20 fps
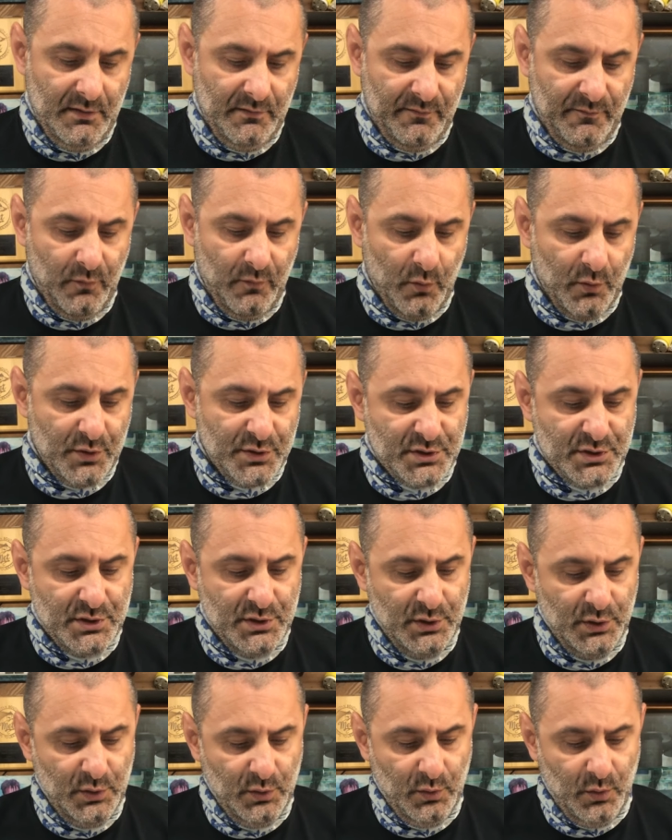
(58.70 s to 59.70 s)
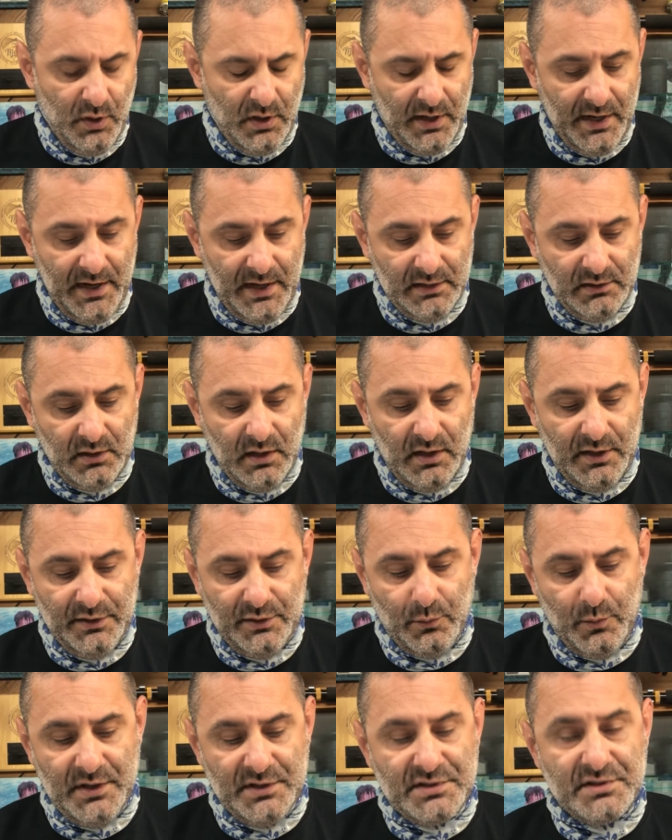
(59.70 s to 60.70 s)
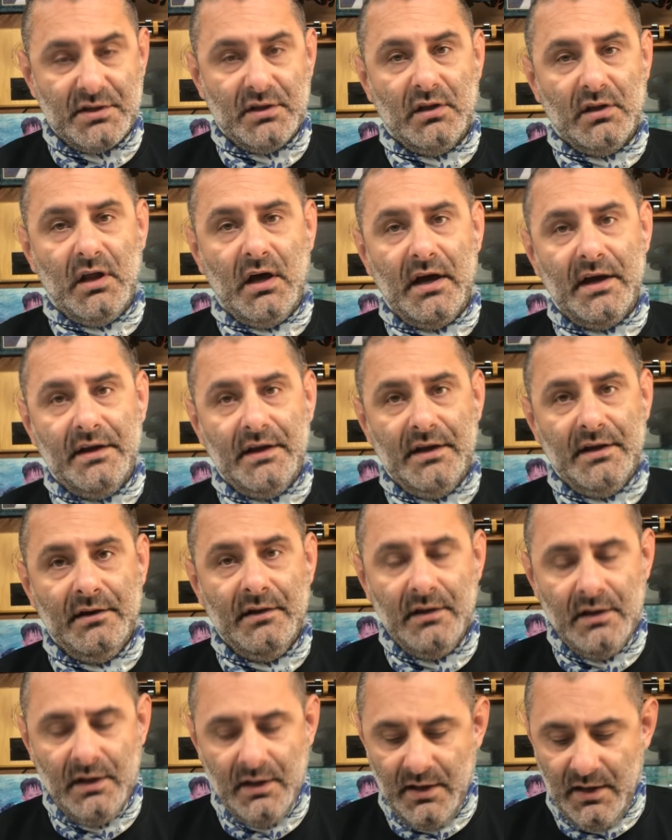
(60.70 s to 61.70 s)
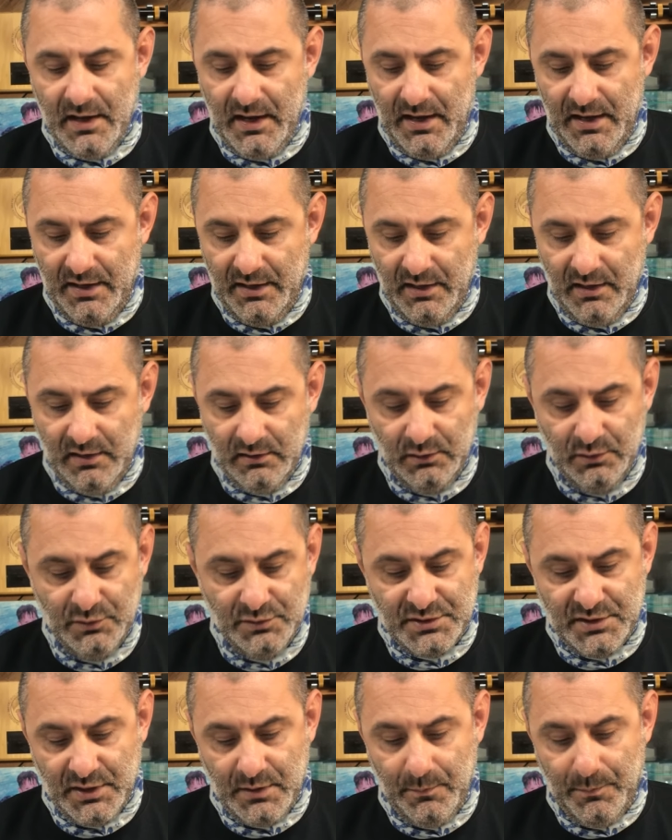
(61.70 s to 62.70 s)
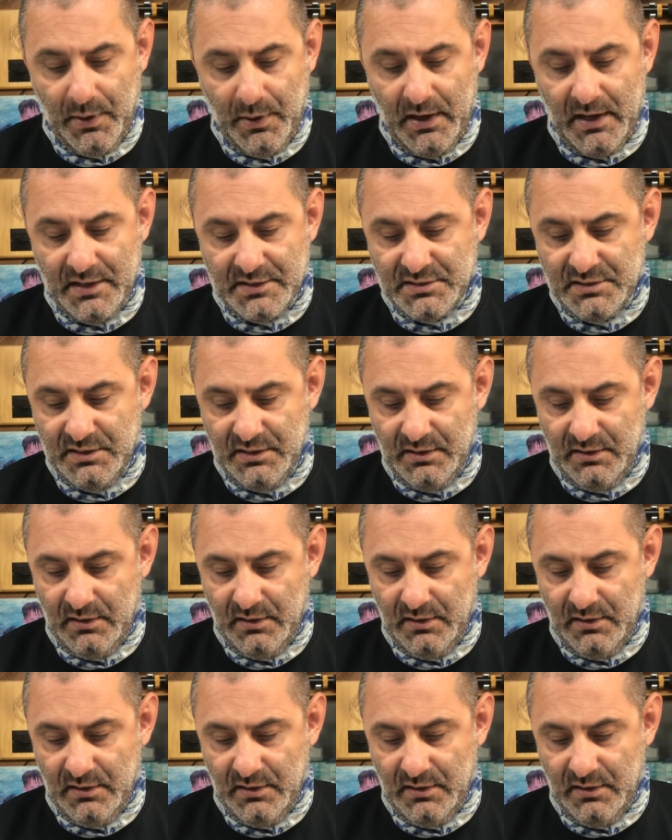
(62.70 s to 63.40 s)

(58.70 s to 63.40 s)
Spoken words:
forced to hand line the rest of the line in and lose the capacity